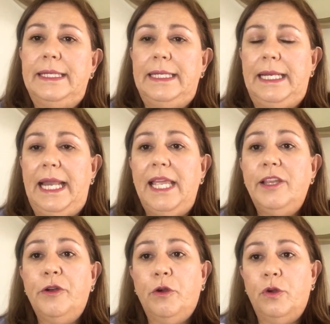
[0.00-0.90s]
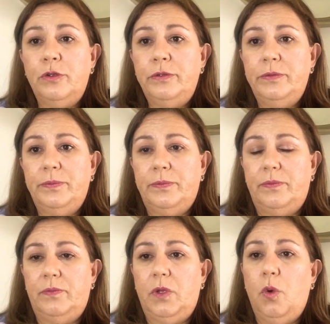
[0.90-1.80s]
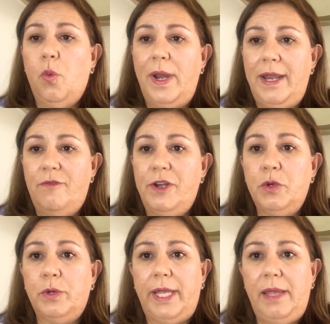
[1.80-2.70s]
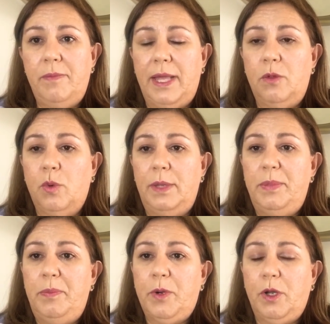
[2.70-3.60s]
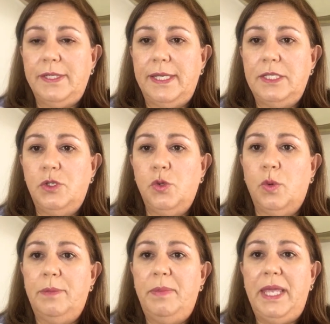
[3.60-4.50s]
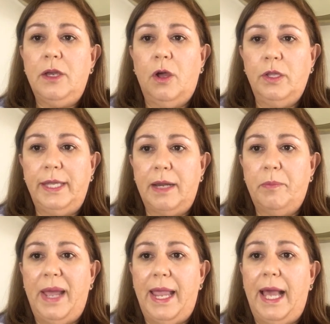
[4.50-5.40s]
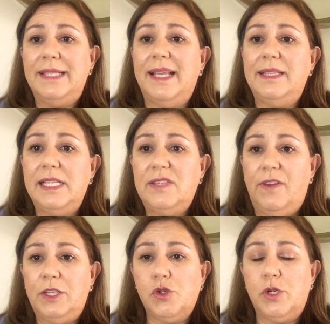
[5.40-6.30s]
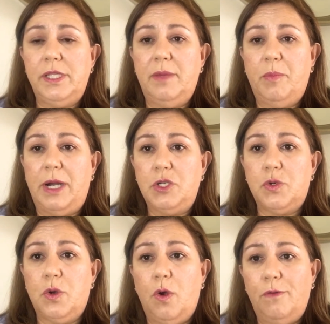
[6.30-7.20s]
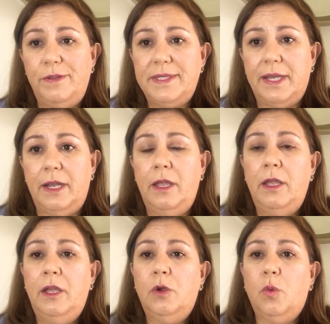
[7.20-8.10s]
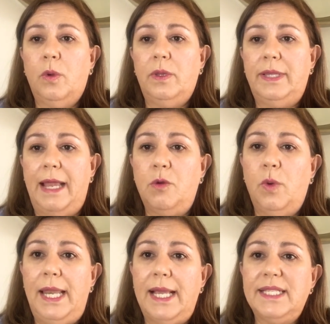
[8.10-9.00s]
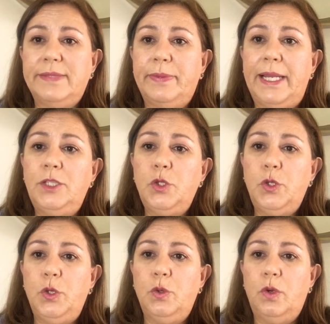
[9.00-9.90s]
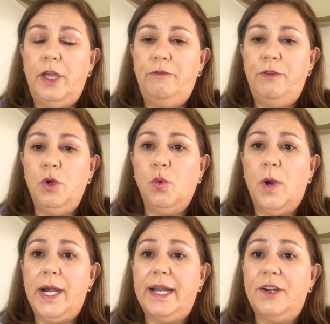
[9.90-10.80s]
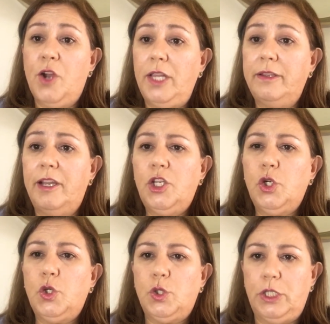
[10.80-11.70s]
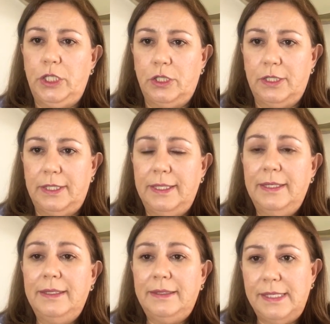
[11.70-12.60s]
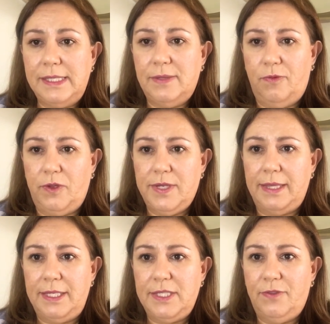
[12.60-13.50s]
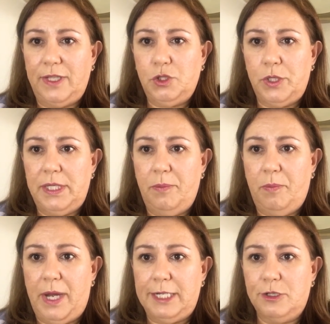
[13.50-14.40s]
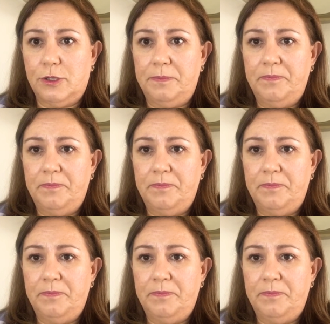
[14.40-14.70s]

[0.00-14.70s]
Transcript: Later on, whenever your email will be processed, you will be contacted by a satisfactory departure officer that will explain to you if you were granted or not this satisfactory departure.